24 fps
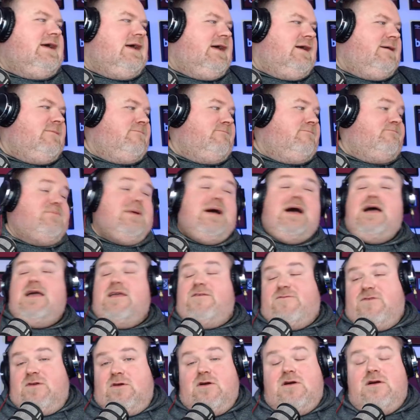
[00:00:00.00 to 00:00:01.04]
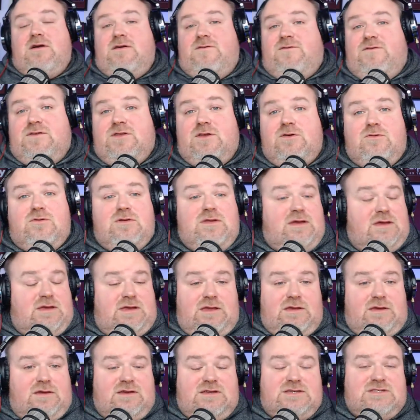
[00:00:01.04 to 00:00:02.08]
Um, but if you are, if you do want to,
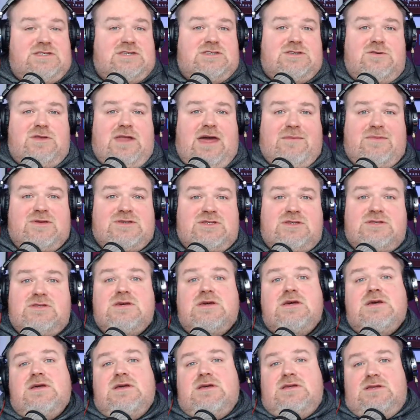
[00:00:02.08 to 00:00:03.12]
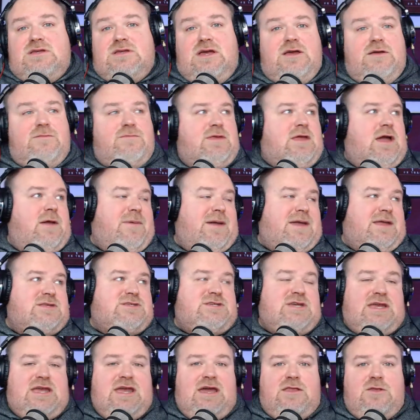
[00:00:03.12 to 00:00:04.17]
because it's on Amazon, um, go back and
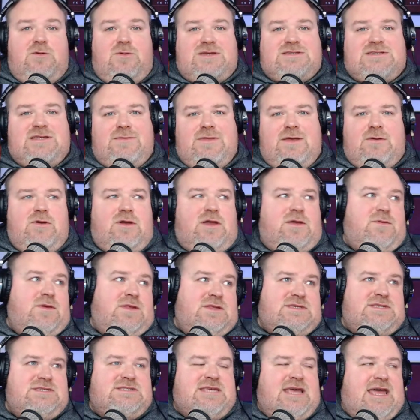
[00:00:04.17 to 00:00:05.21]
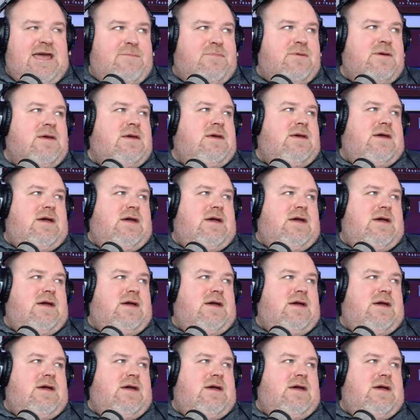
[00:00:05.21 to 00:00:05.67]
check out the West Ham Network Community tab.